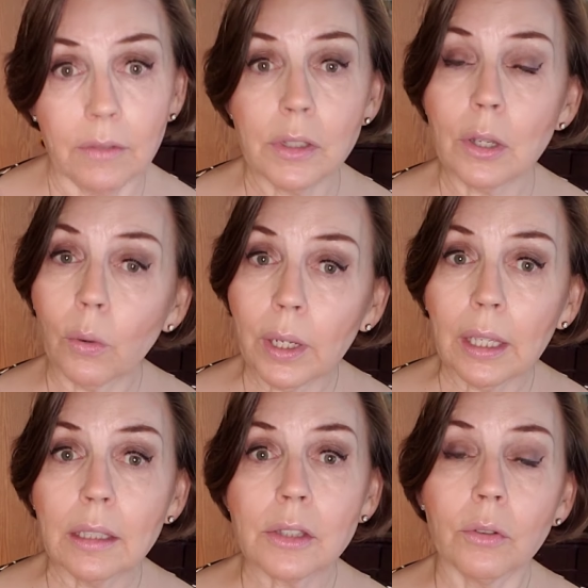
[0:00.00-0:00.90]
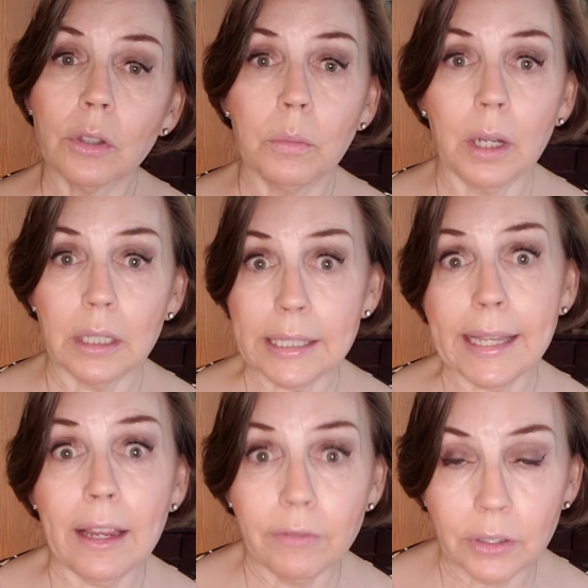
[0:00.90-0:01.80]
of sewing and so you want to
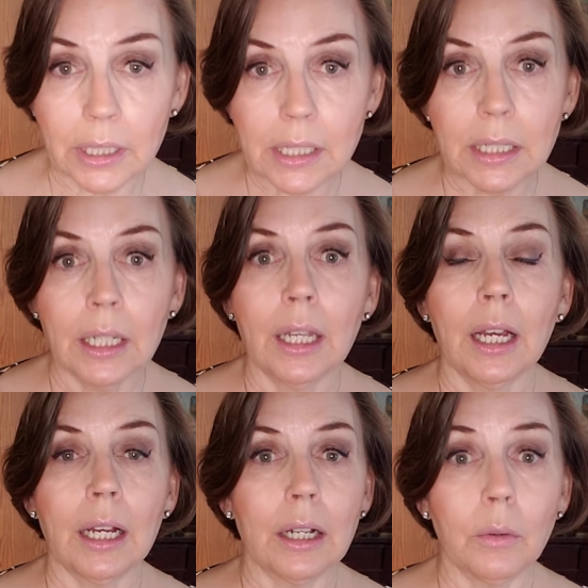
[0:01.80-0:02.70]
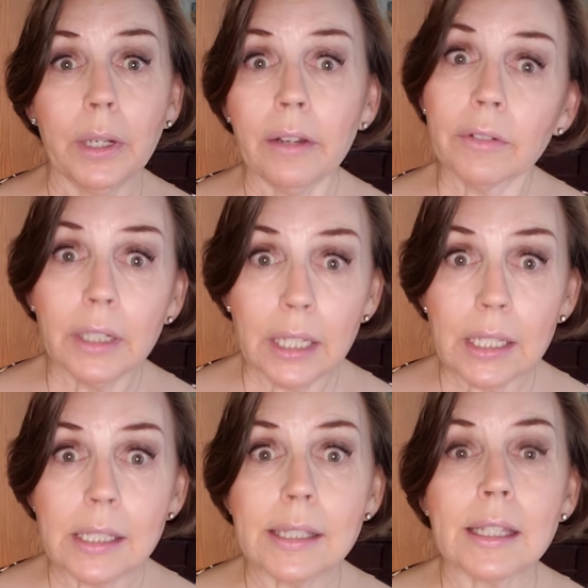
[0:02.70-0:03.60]
savor it. Whatever it
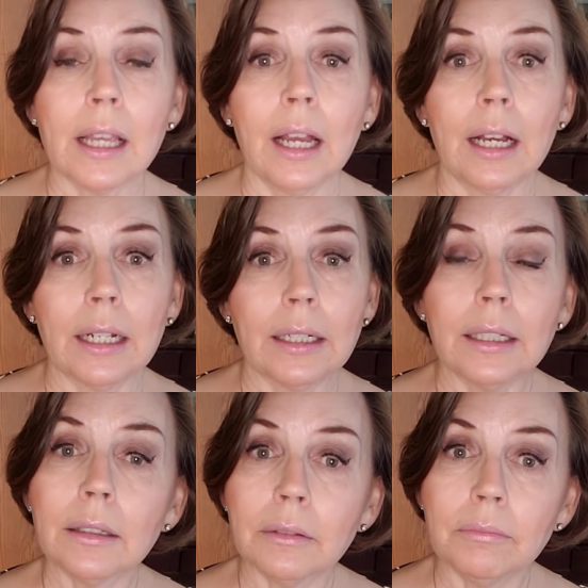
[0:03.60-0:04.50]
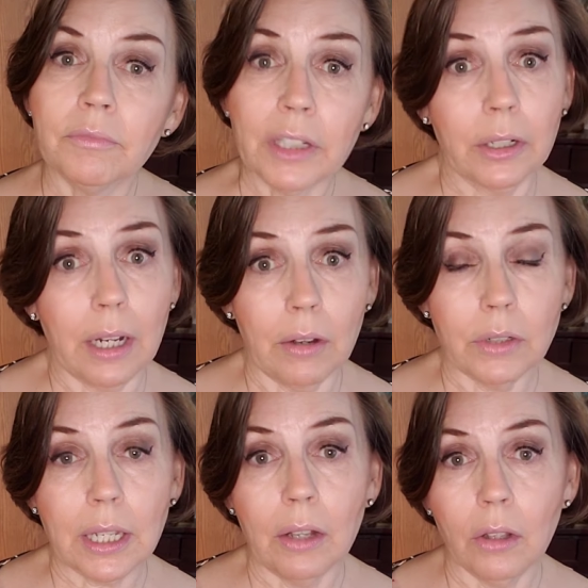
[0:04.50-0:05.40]
is, figure out
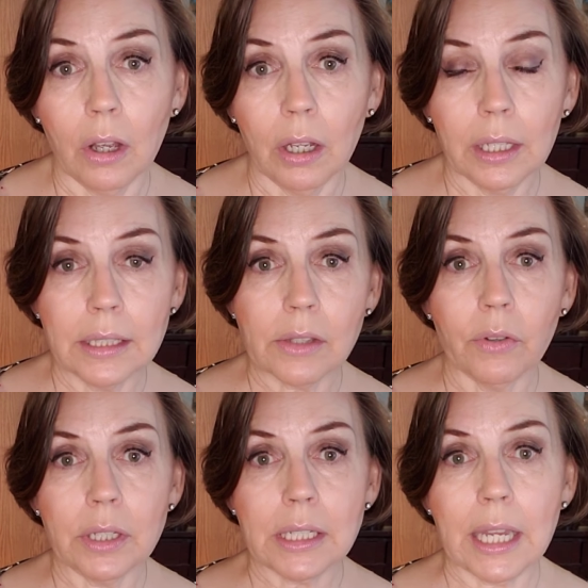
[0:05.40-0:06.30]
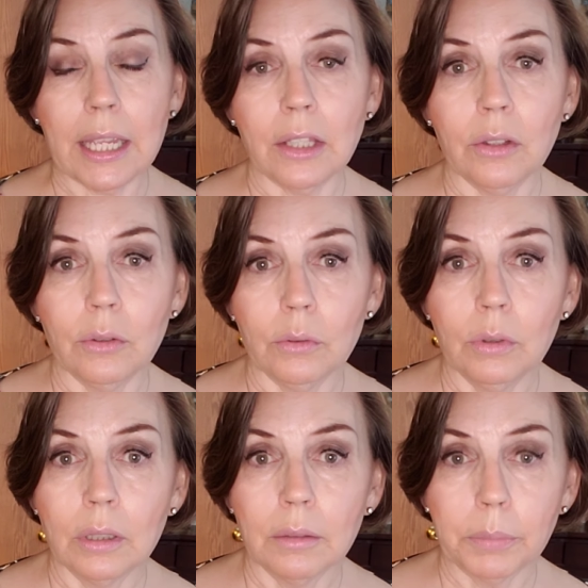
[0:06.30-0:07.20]
how long it's going to take you
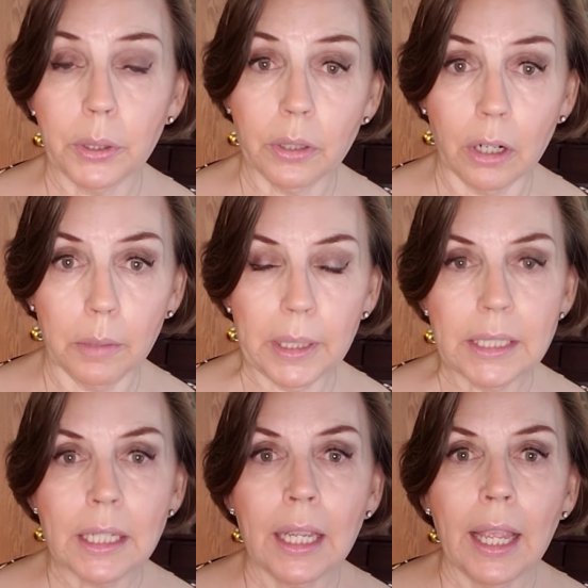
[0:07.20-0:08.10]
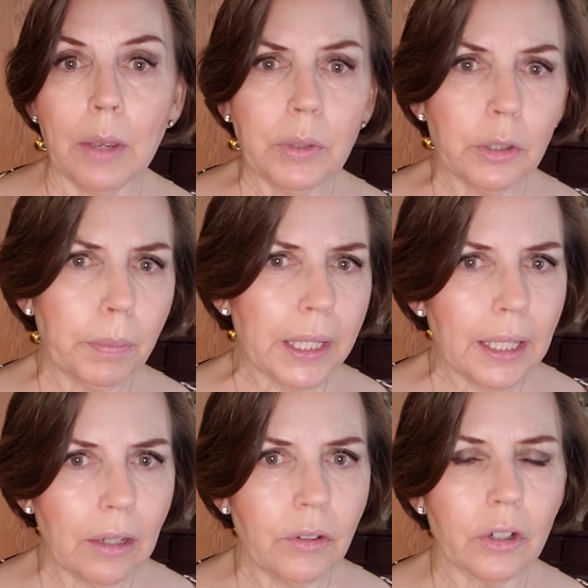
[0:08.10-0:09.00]
per garment. And when you're
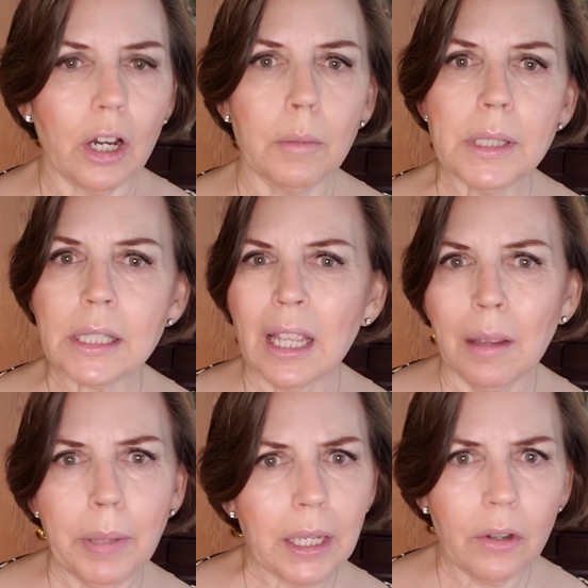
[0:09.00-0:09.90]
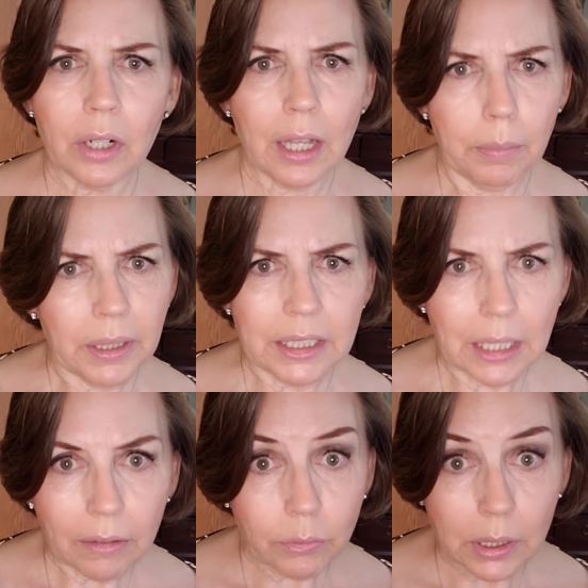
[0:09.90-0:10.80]
picking out your garments, pick out a couple of
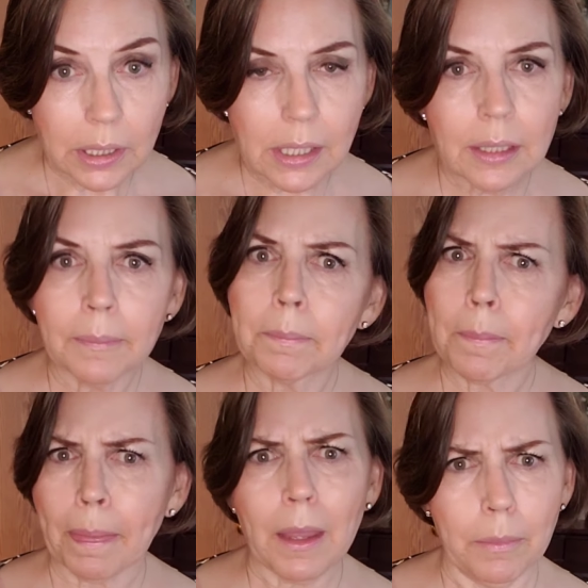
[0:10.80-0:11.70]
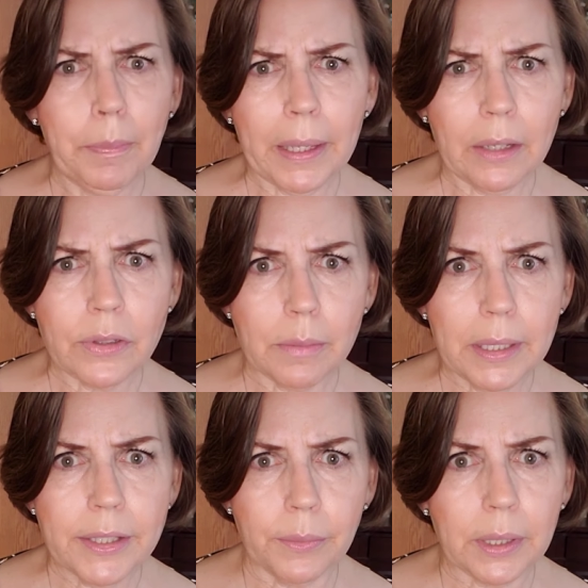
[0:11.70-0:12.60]
tough ones, but pick out some
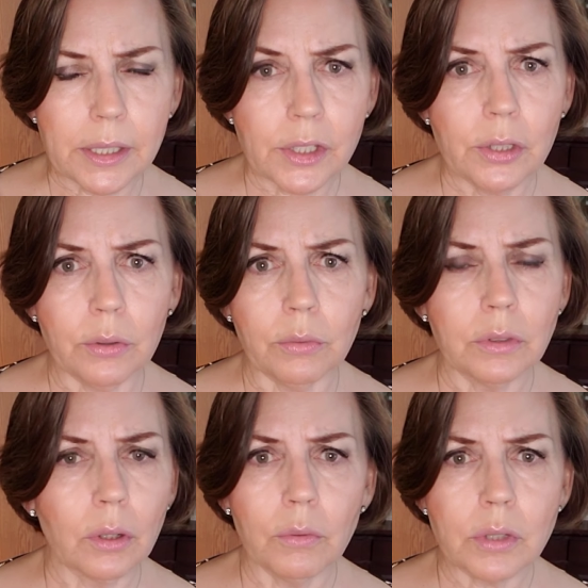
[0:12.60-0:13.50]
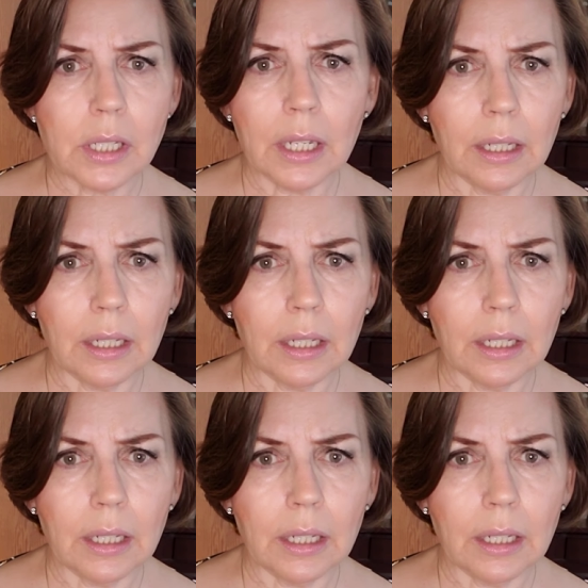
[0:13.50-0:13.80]
easy ones too. Don't